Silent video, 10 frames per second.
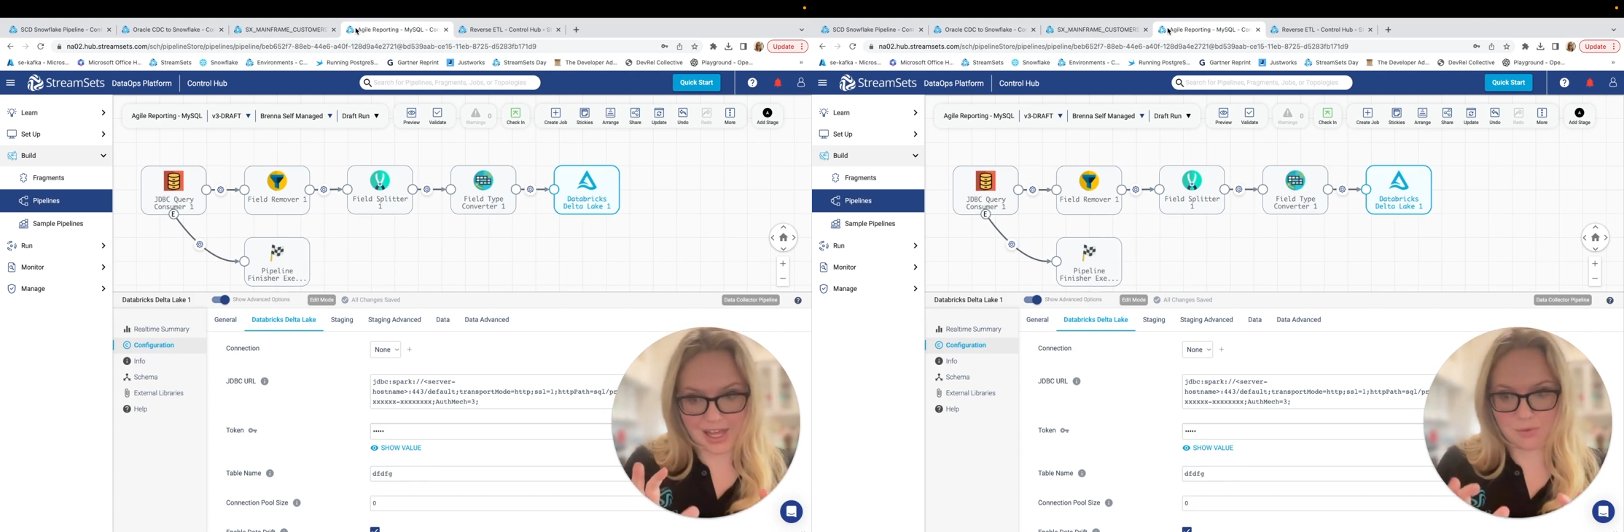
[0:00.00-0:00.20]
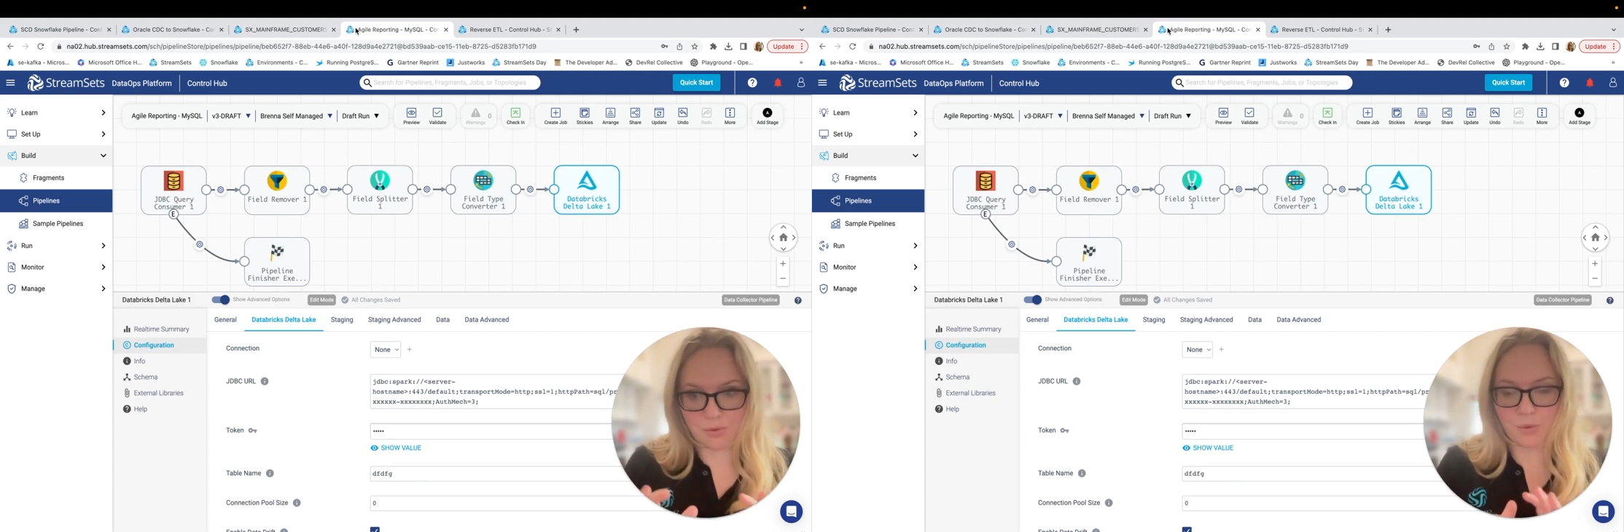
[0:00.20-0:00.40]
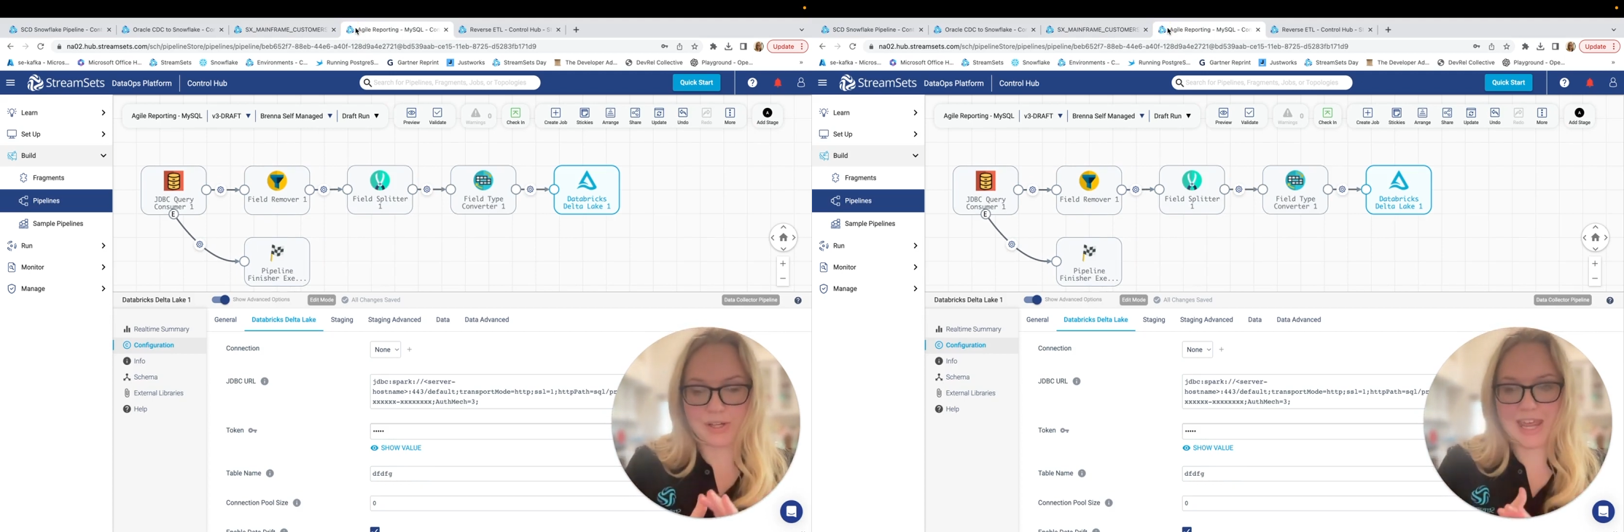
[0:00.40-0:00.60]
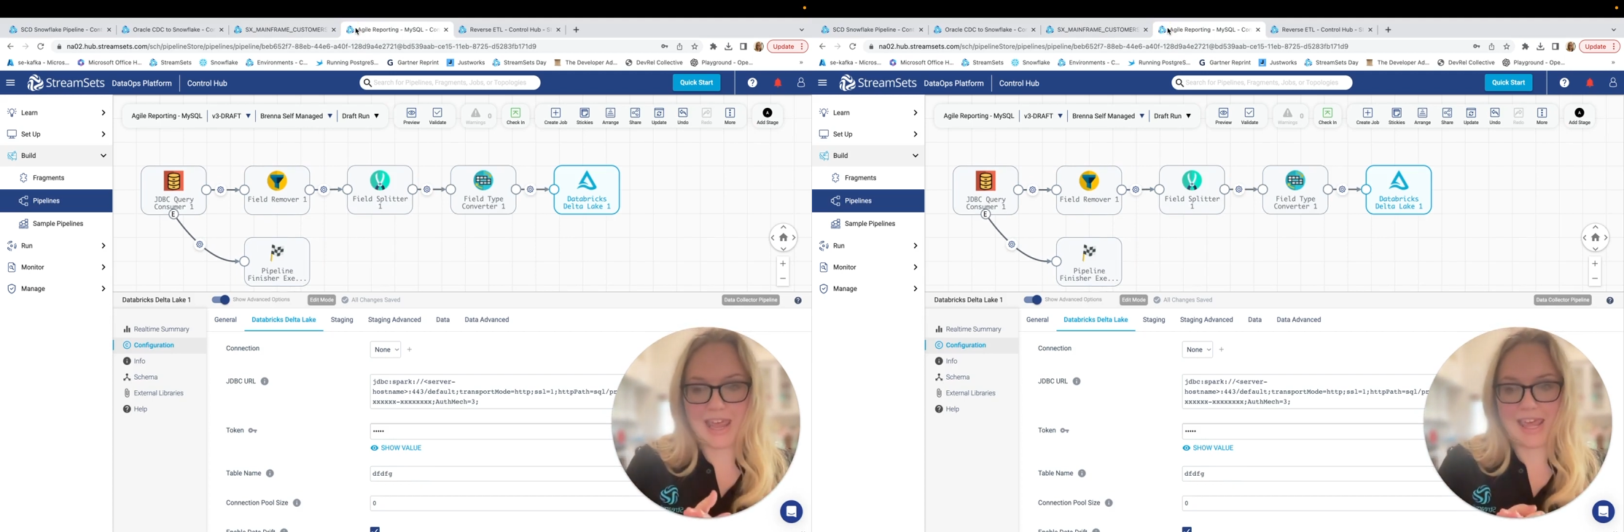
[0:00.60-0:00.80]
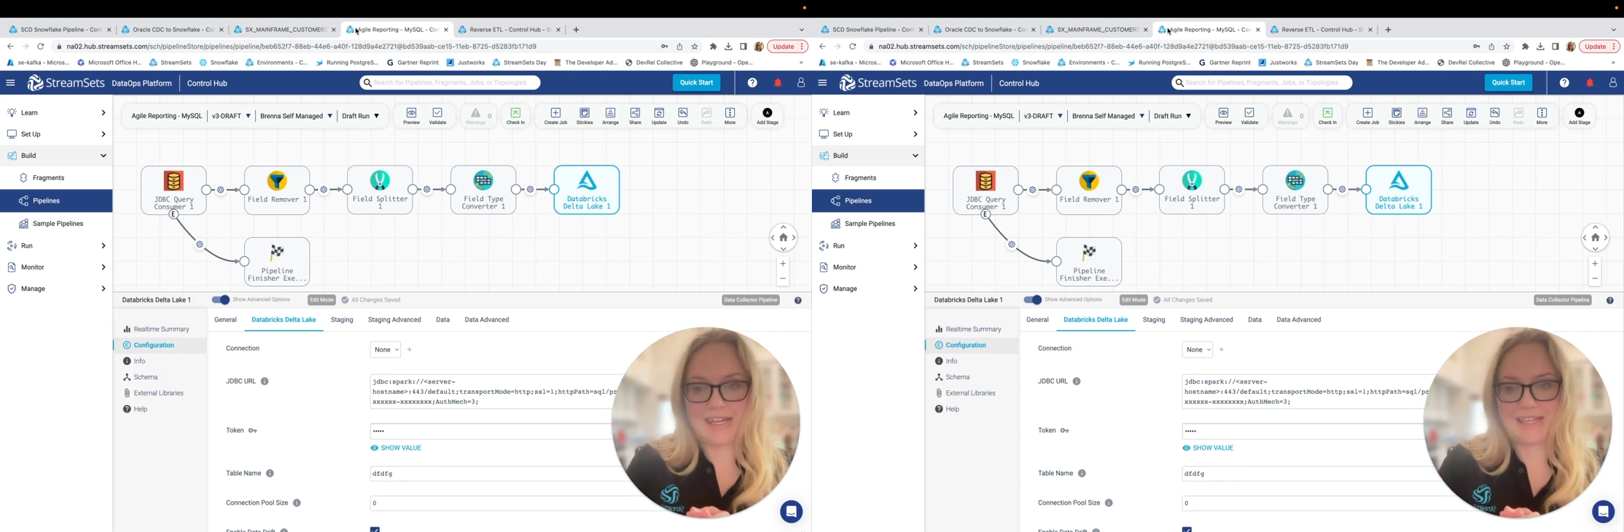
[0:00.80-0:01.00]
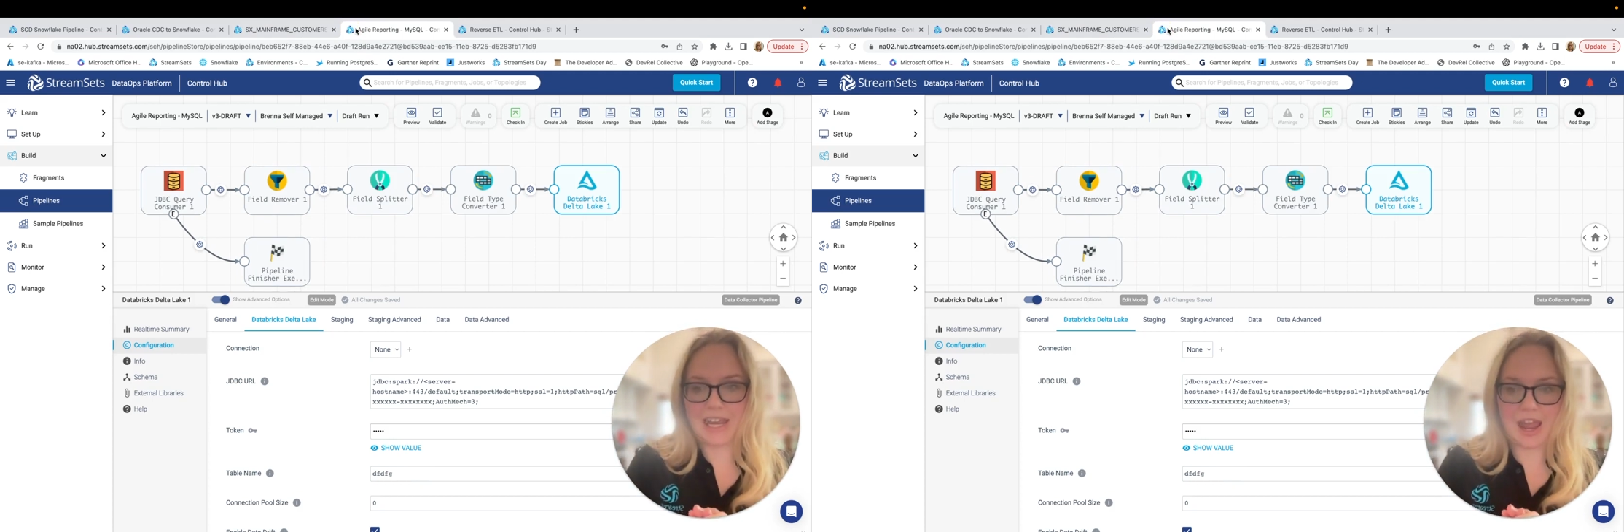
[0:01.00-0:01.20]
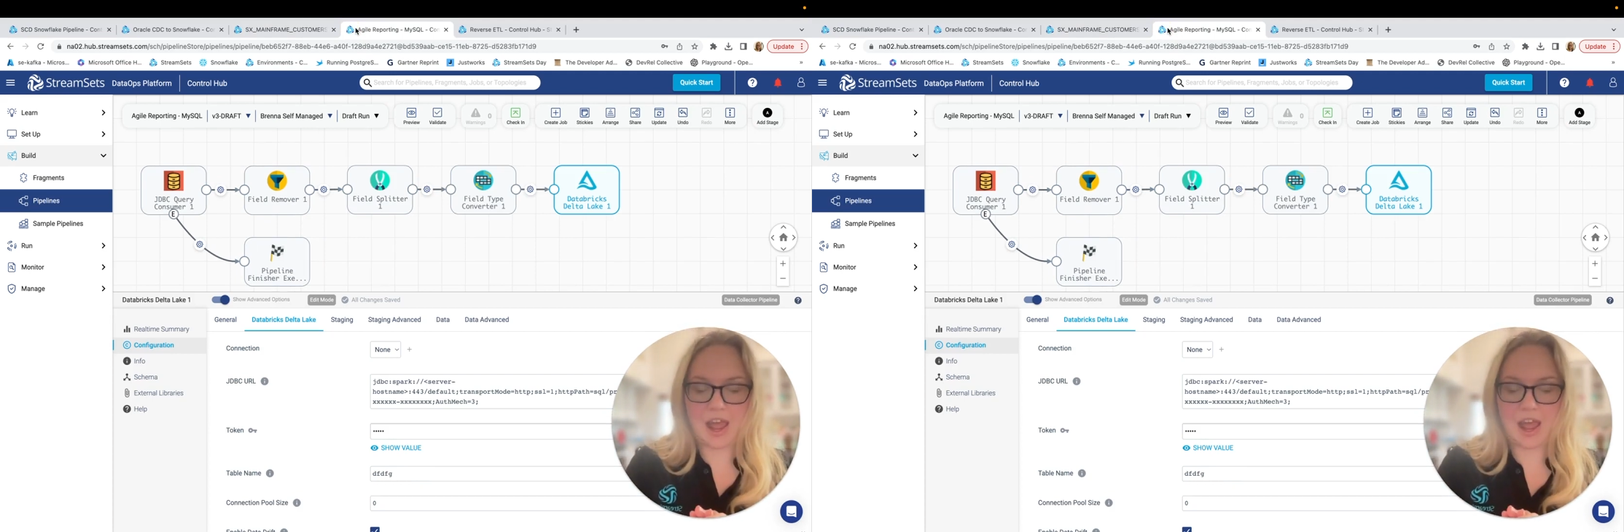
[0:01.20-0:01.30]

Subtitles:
where we're taking data